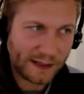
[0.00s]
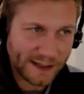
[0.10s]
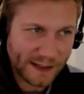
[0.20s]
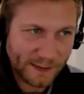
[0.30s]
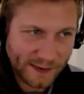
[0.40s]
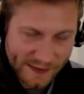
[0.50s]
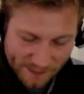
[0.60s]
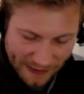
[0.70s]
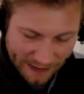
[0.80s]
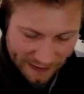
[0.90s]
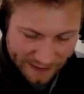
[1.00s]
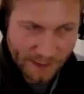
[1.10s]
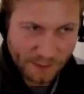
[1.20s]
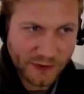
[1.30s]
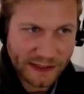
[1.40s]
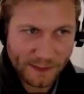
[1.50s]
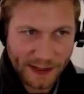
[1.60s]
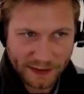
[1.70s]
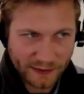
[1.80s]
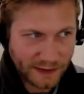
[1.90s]
anti-Semitism and anti-Muslim
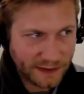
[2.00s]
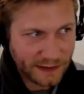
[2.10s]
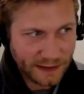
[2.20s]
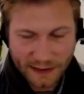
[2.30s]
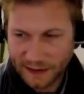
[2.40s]
hatred